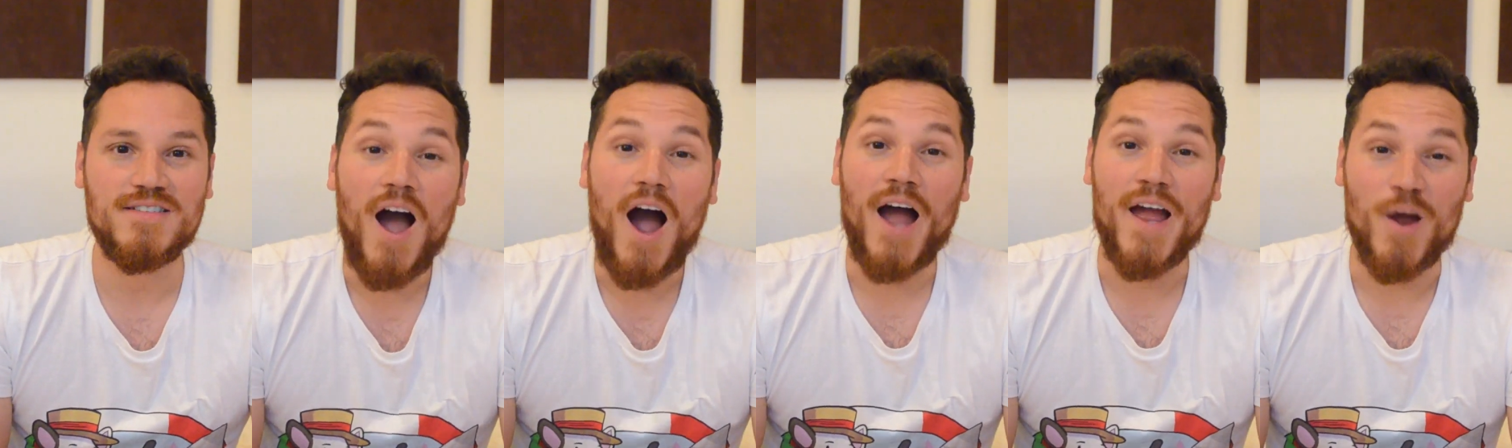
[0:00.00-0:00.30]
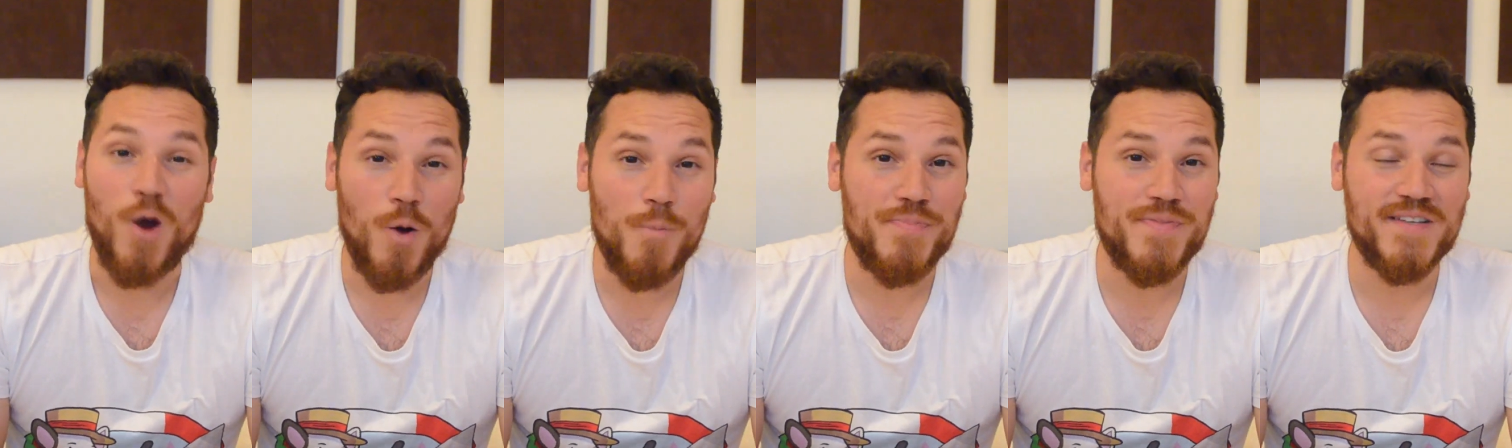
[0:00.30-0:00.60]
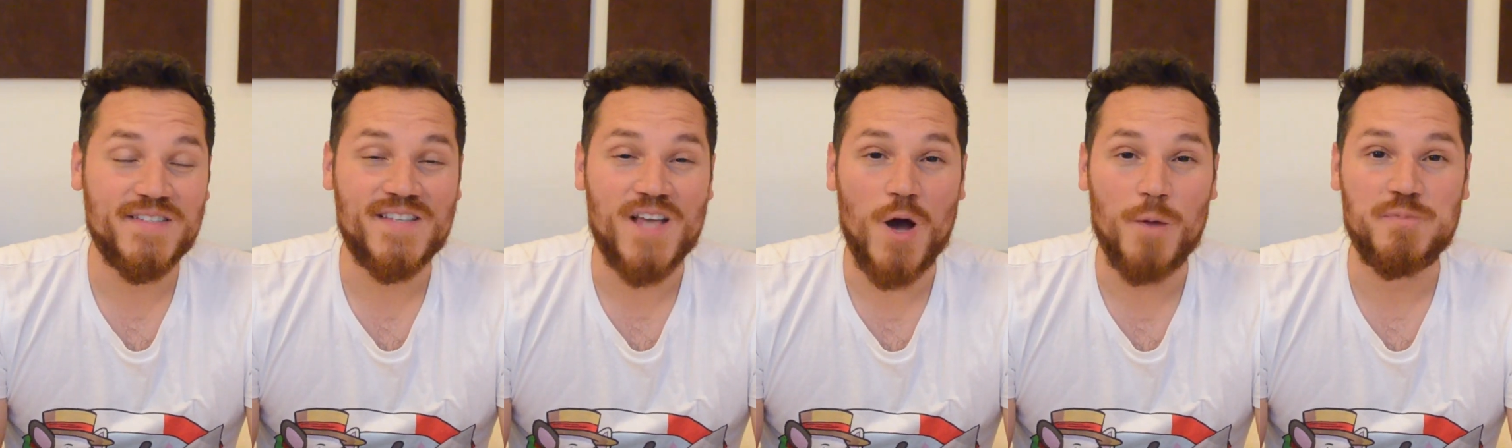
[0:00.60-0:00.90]
I hope
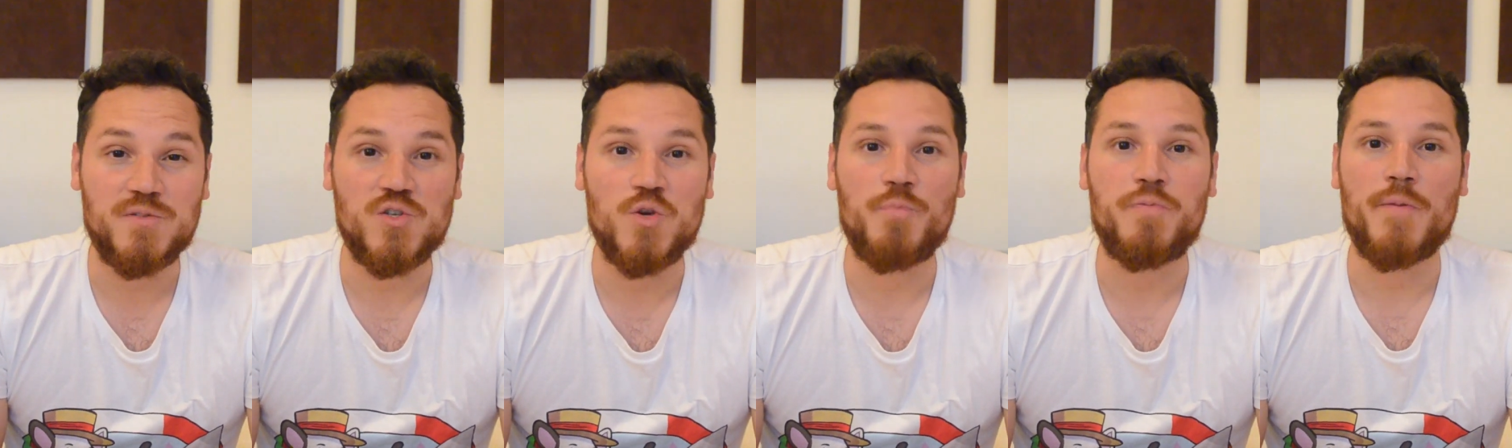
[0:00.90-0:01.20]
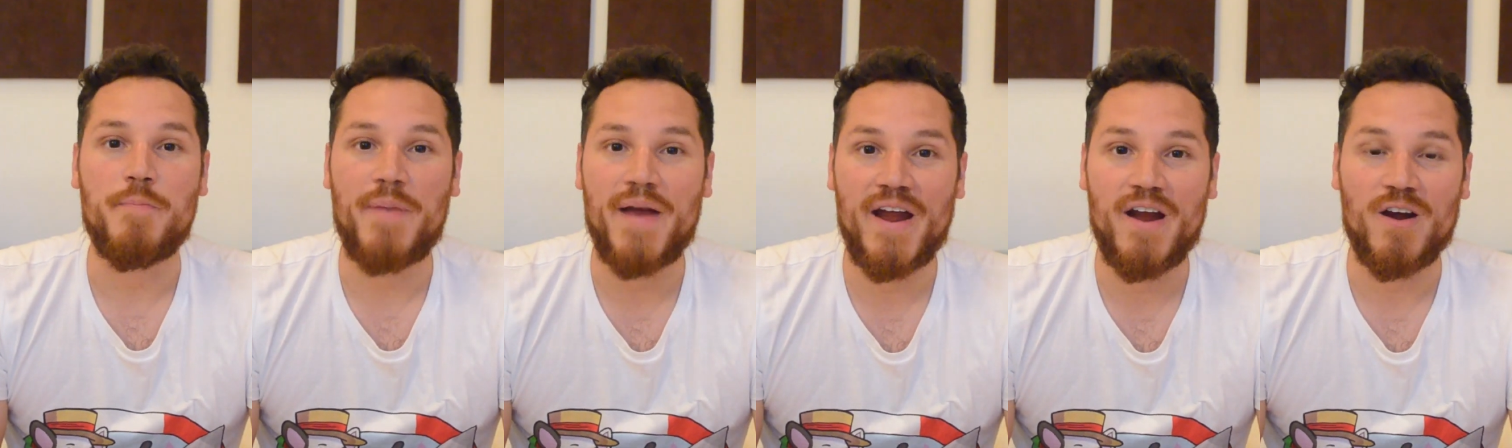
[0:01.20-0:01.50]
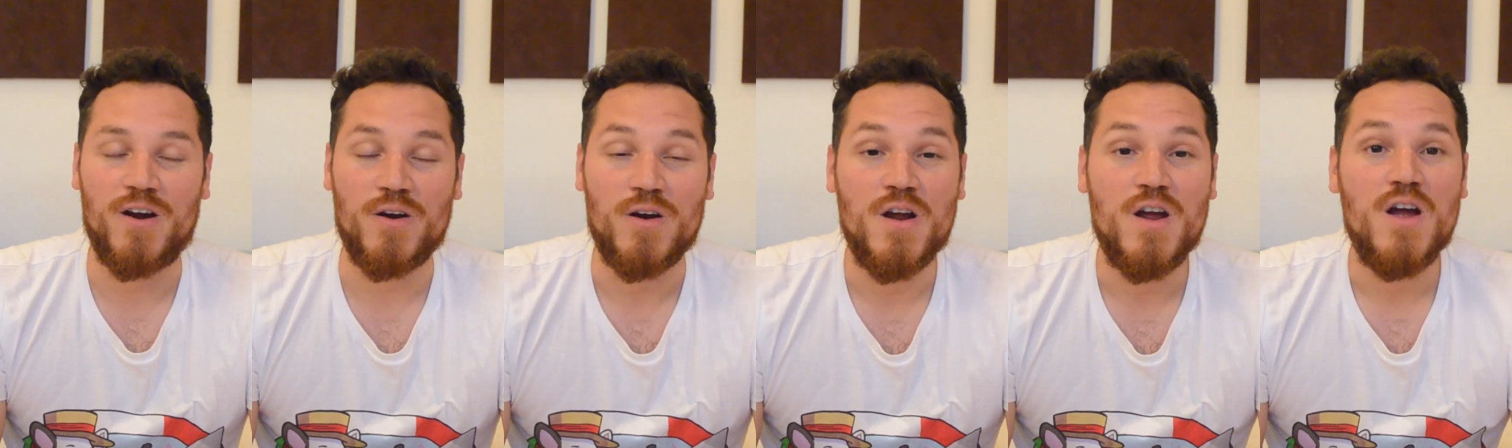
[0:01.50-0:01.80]
this helps you
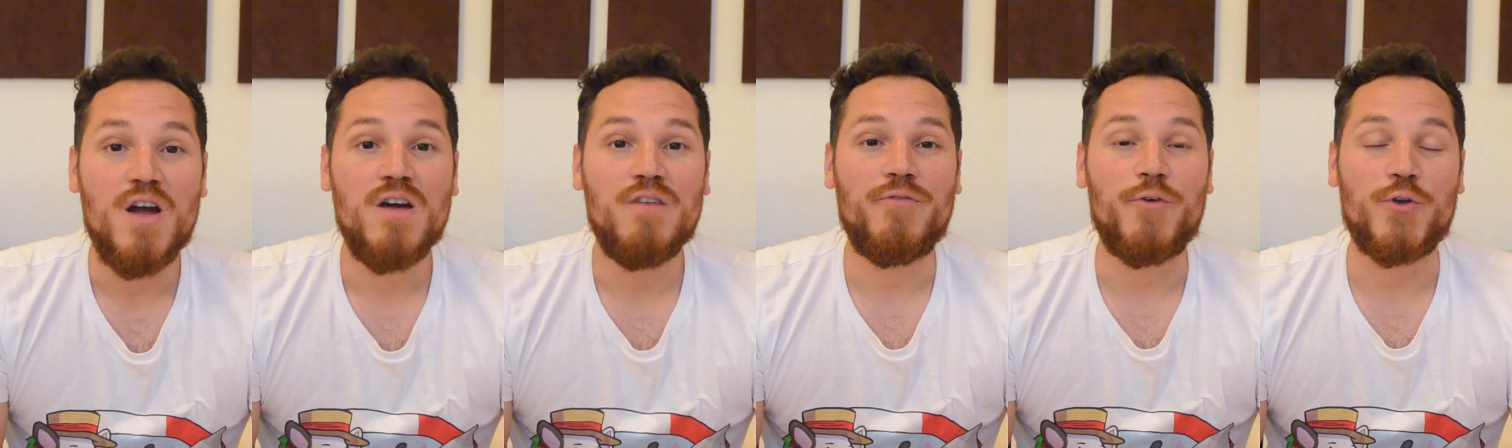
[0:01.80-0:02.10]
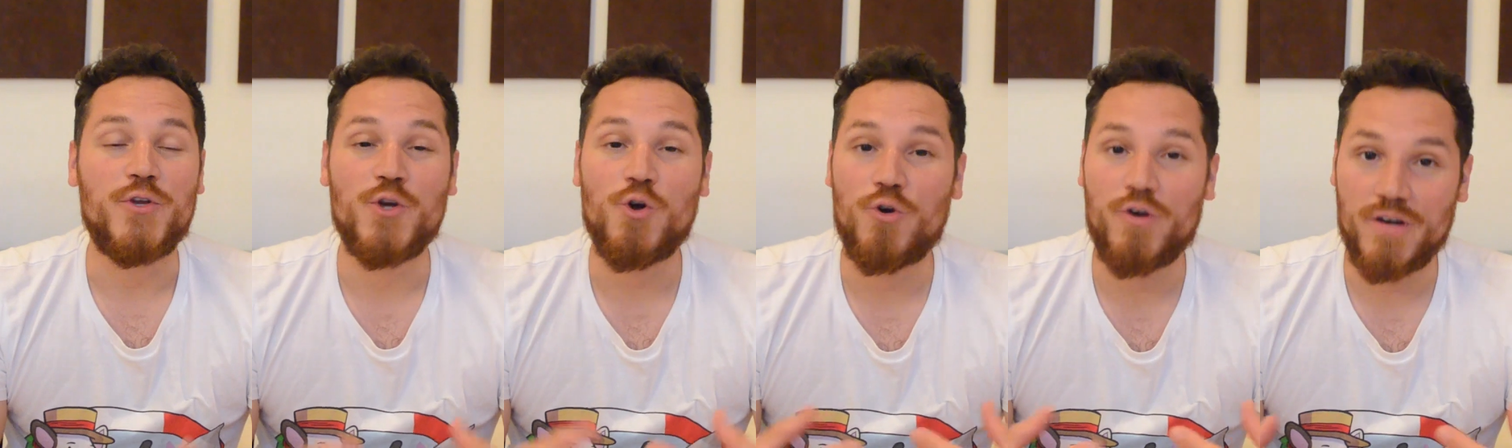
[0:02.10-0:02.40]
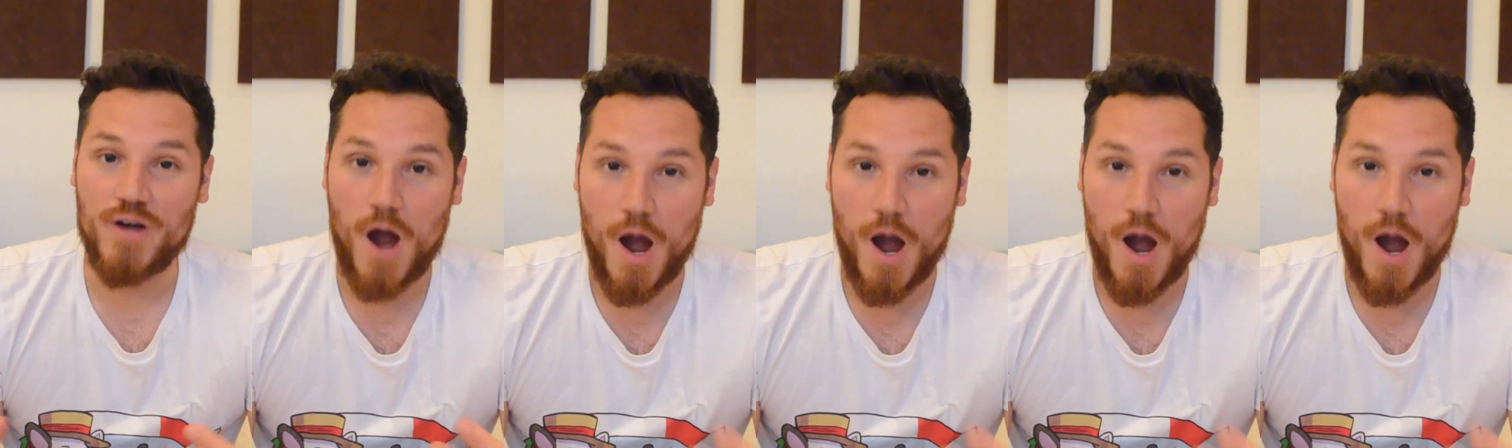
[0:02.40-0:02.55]
prepare for your